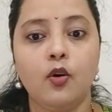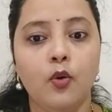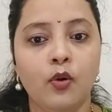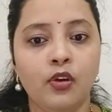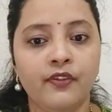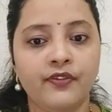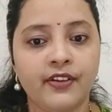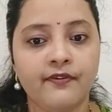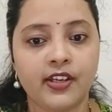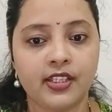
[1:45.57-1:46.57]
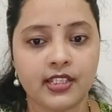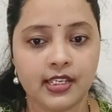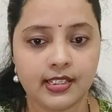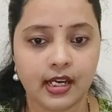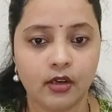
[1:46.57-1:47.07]
all of them
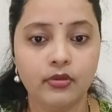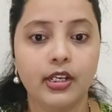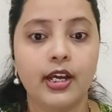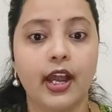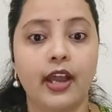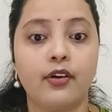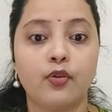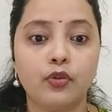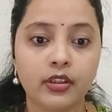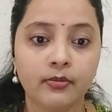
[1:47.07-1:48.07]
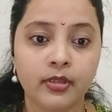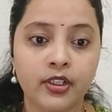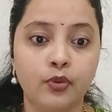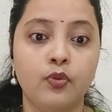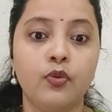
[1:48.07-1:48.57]
facing south and row number
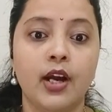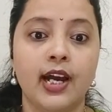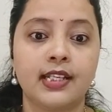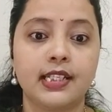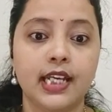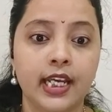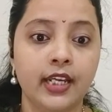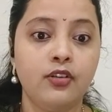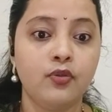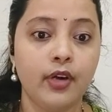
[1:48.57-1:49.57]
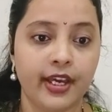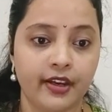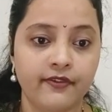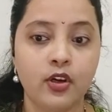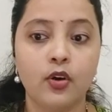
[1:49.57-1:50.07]
2 has A to
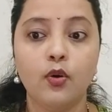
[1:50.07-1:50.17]
F,